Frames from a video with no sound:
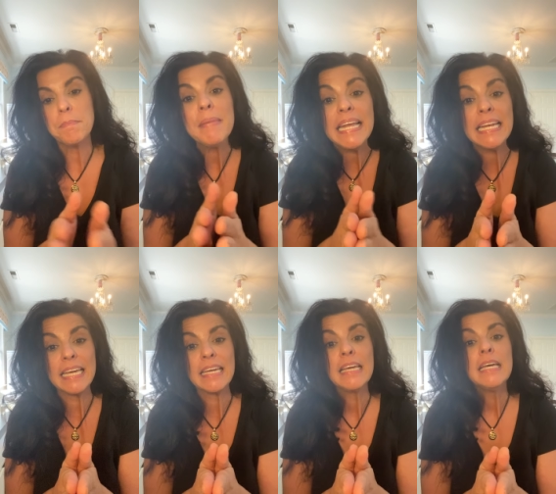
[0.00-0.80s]

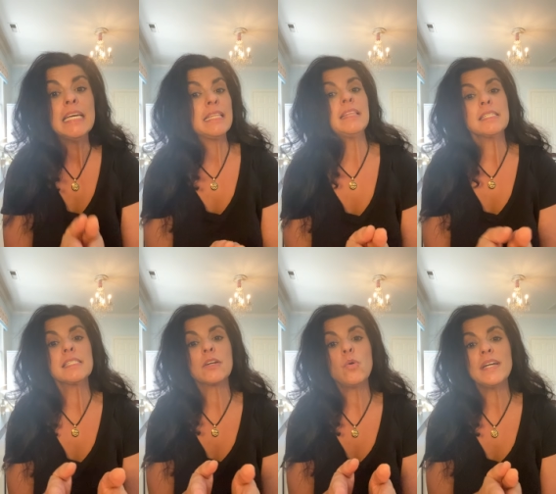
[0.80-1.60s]
meaning that the
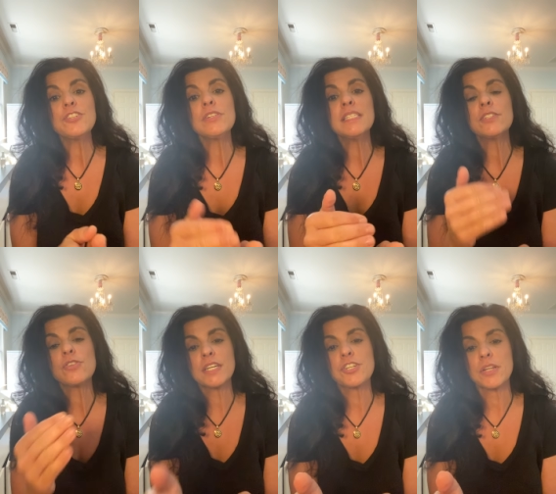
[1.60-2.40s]
sequential
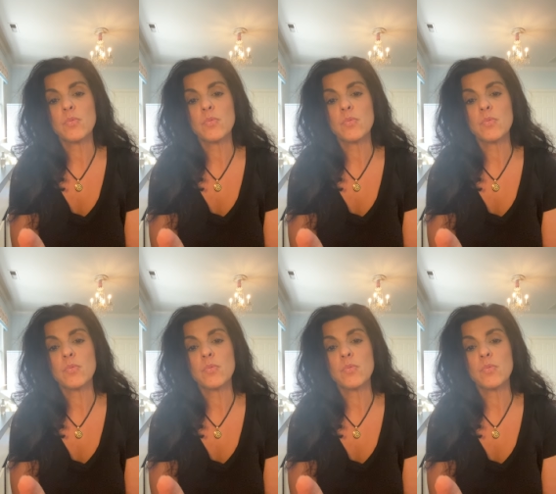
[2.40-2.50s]
instruction,